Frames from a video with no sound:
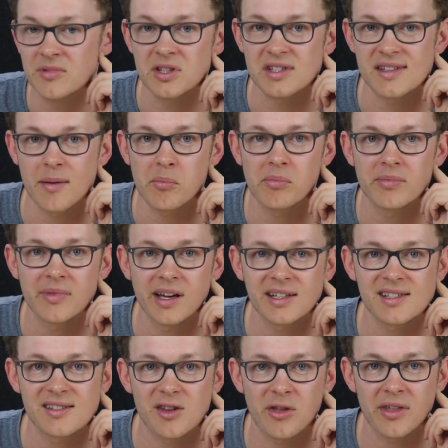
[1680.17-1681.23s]
Some
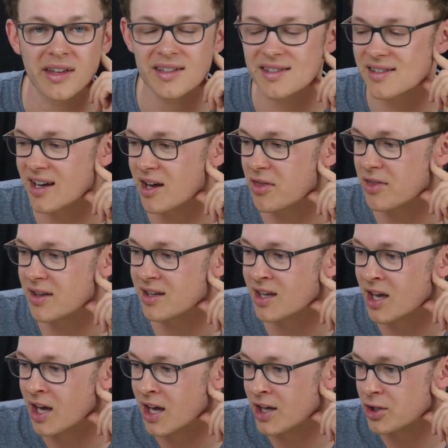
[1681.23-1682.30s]
nice things I think
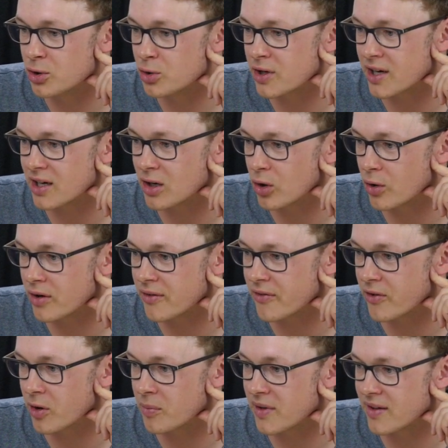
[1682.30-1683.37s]
you can learn
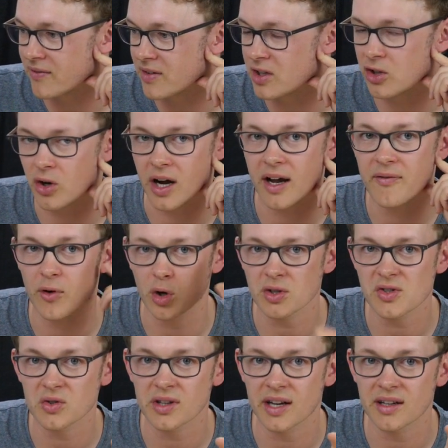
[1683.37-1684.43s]
from that video. I've
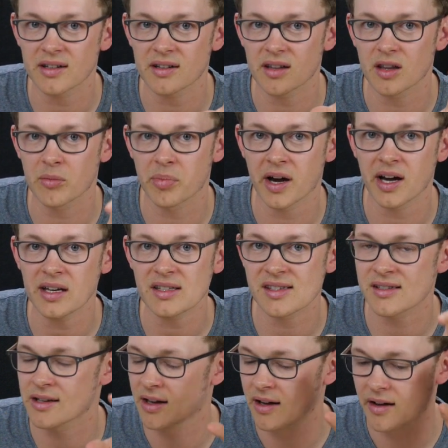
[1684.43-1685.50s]
also done it in the
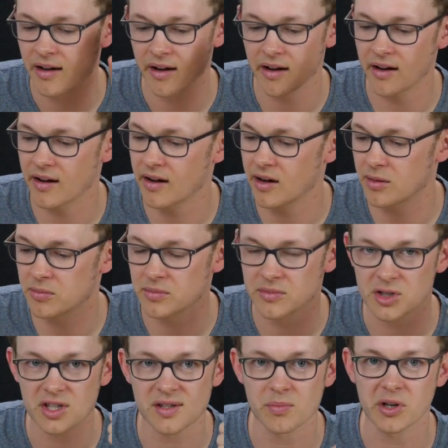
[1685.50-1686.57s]
past.
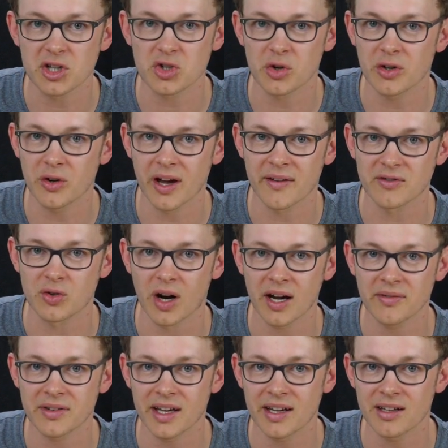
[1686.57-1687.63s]
Just make sure you have
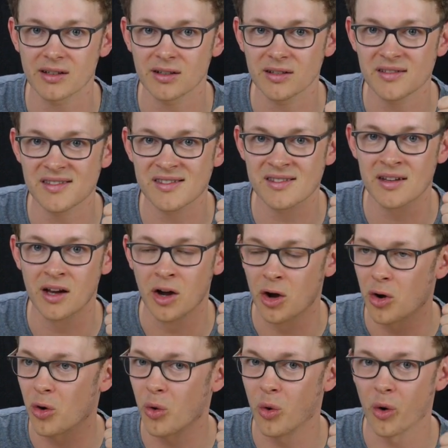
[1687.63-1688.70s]
draft angles,
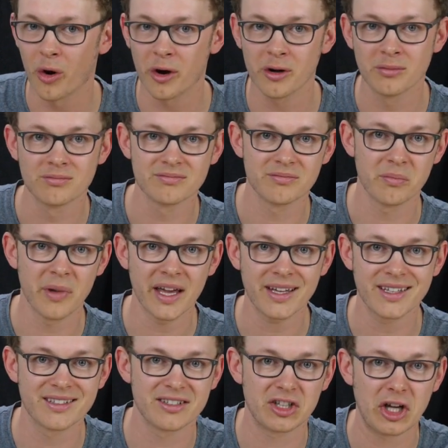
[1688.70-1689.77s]
or
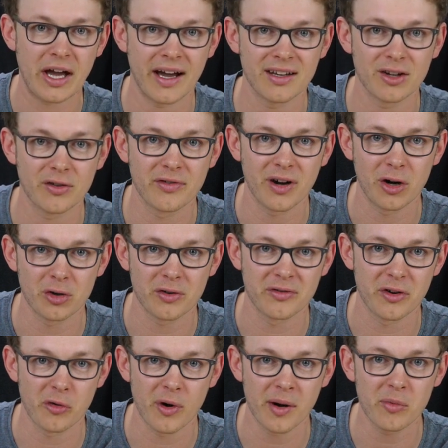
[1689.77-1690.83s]
make it kind of out of
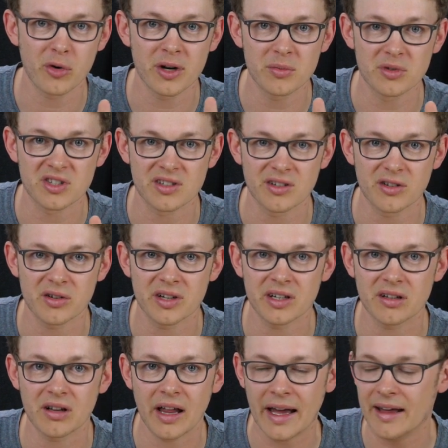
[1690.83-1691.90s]
a rubbery
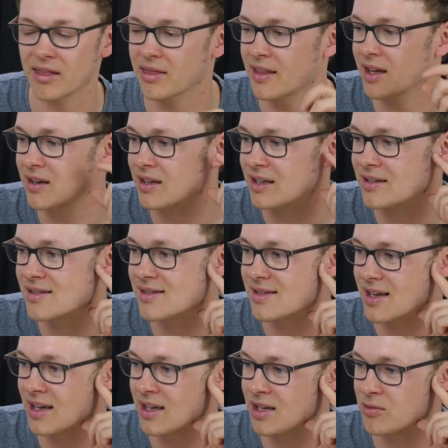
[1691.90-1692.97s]
material, and then it's
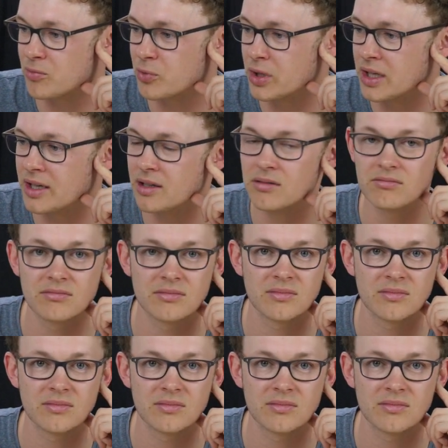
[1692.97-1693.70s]
a really